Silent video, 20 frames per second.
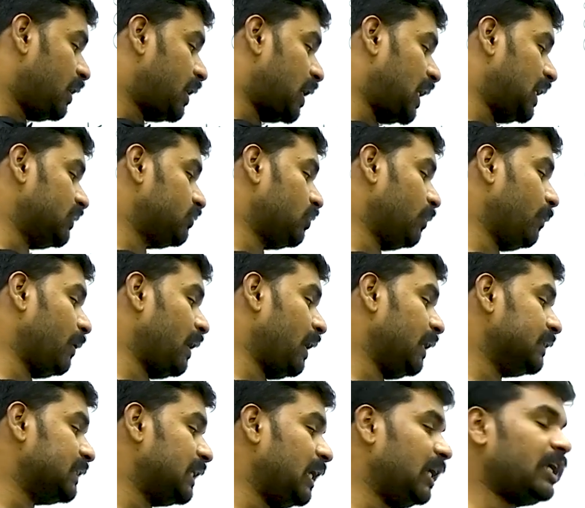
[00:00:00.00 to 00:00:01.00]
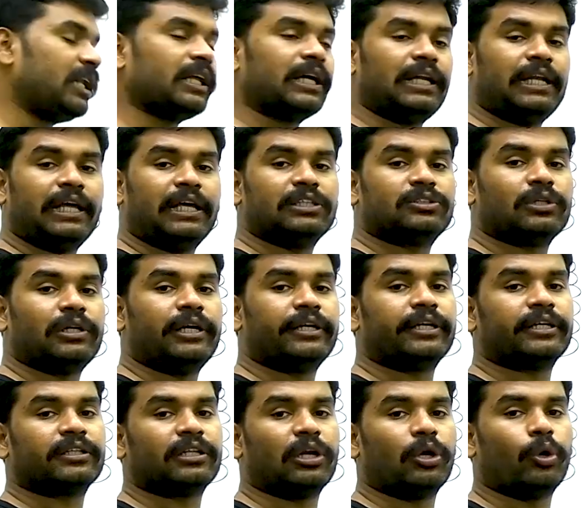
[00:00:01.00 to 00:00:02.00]
transformer has electrically
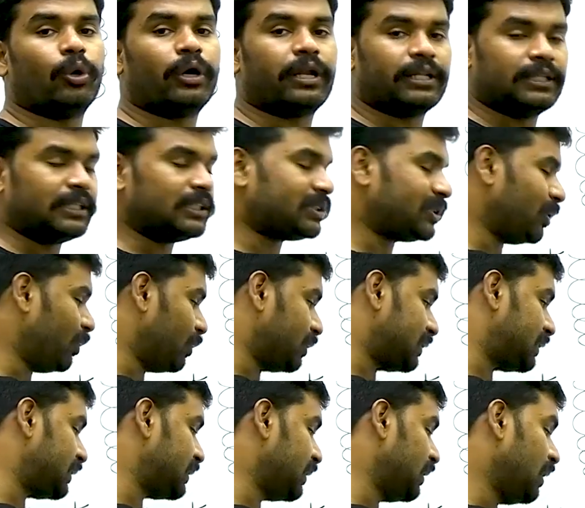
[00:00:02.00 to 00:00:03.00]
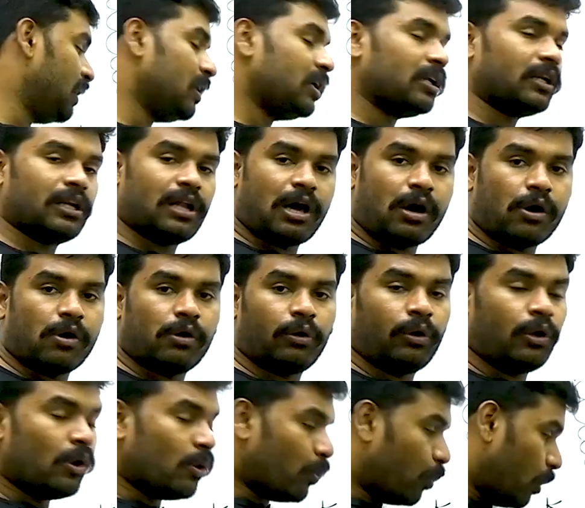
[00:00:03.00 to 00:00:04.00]
isolated the load and the source.
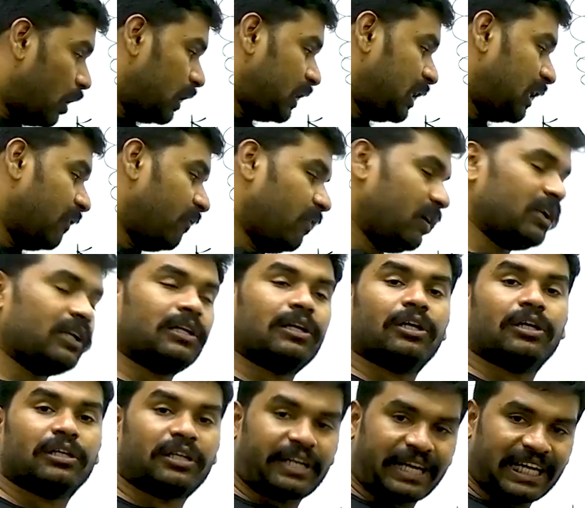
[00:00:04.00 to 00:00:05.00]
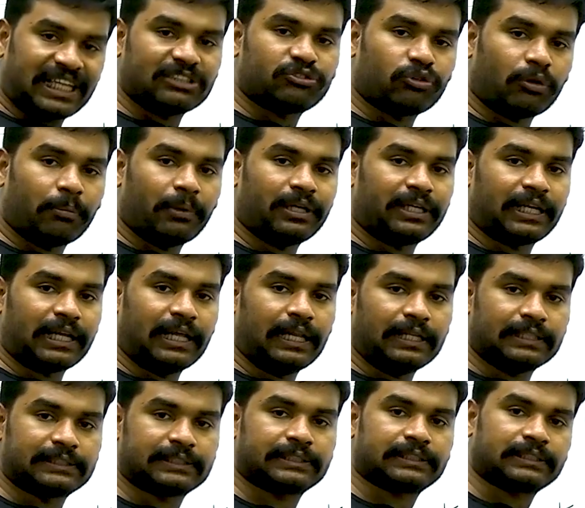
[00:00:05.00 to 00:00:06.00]
Now, whatever transformer
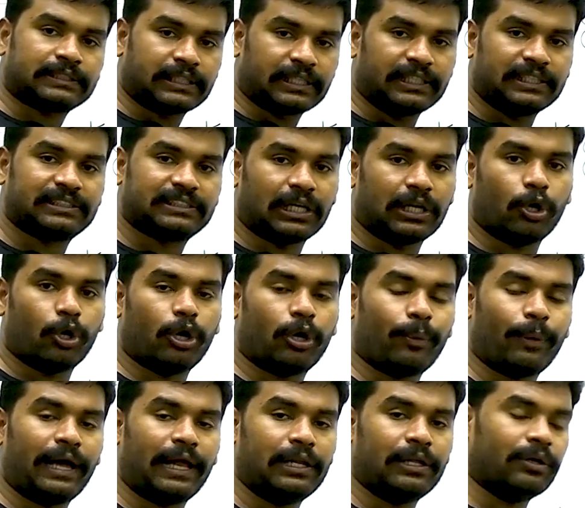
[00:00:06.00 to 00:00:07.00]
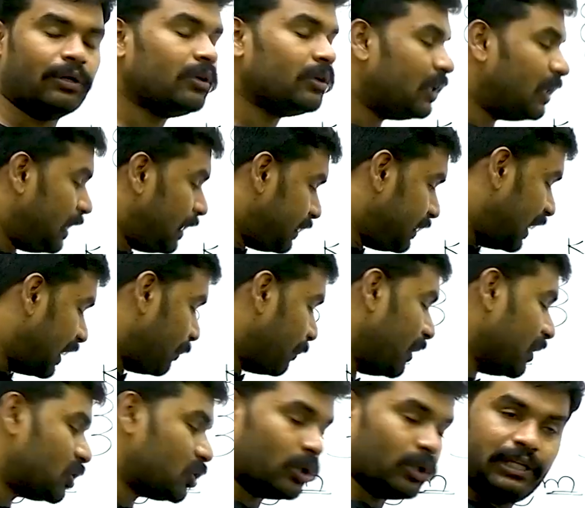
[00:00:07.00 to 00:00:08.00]
tells is the load value, that
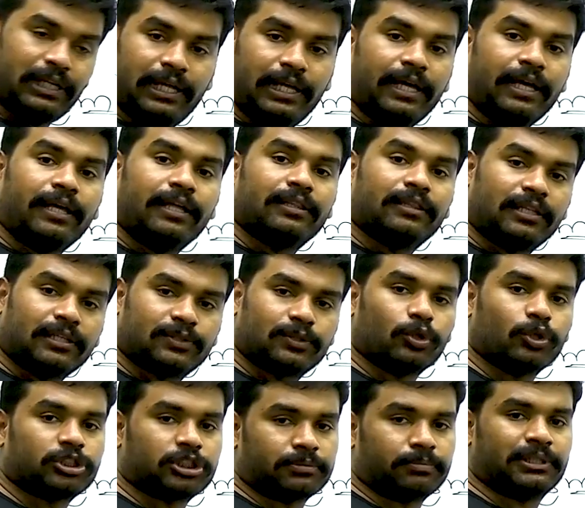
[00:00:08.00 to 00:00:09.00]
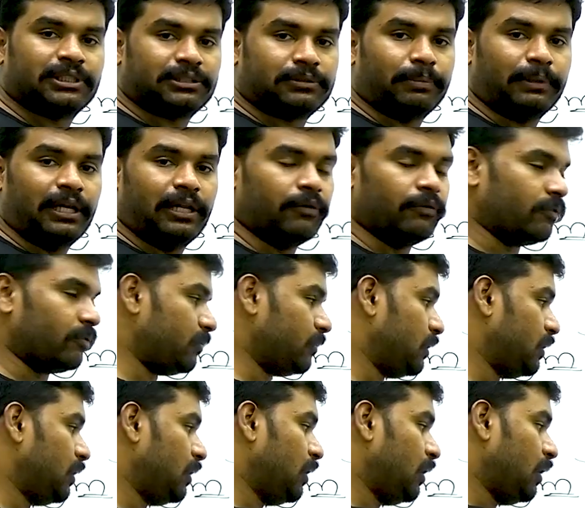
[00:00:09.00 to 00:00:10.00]
much only the source must believe.
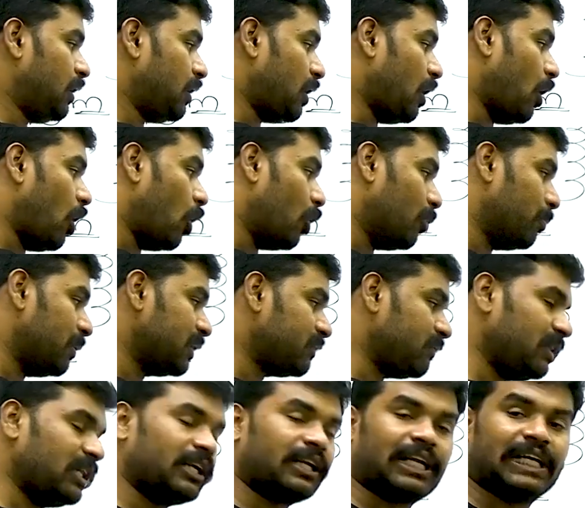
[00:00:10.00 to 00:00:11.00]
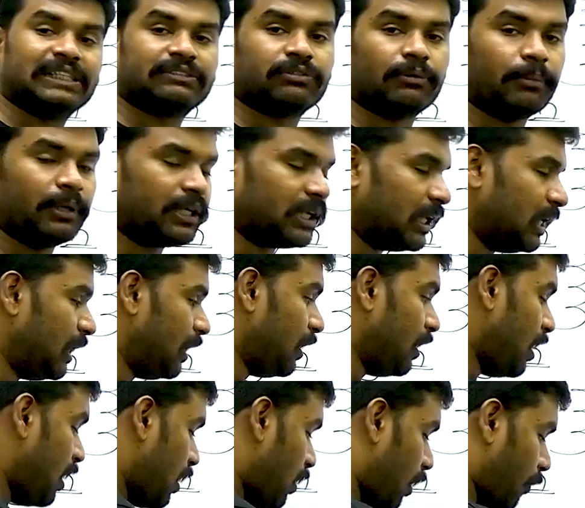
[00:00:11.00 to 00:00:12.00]
Now, how much will the transformer tell?
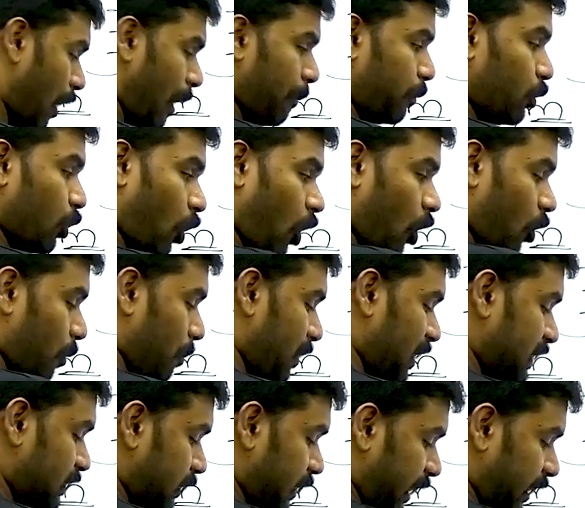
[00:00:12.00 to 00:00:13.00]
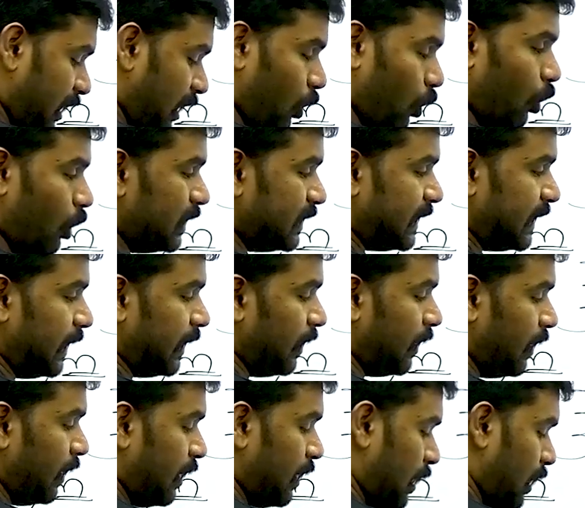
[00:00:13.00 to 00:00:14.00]
Up to how much can the load
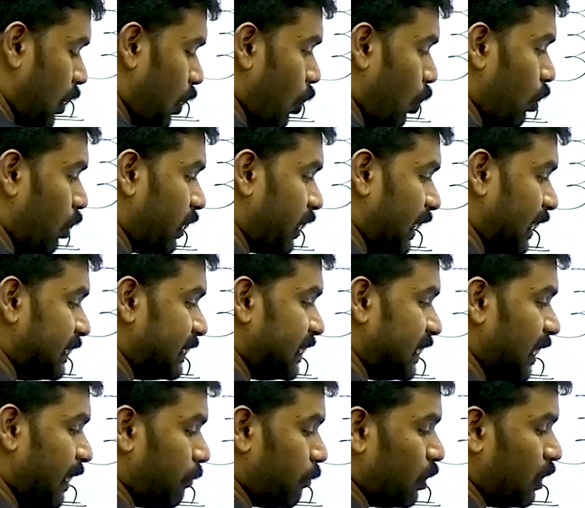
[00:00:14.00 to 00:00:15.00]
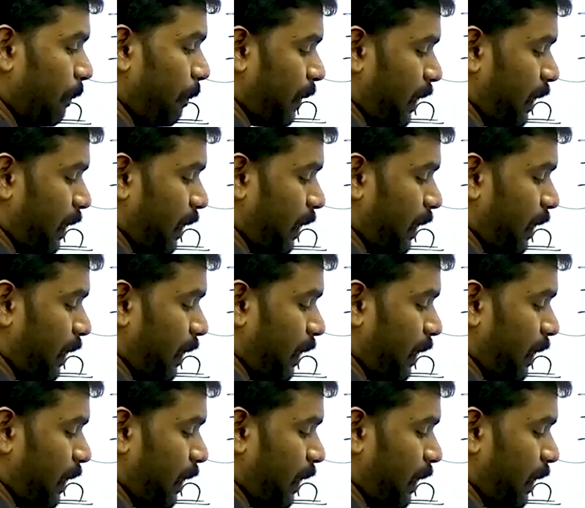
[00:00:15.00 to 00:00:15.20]
see? Load can see up to the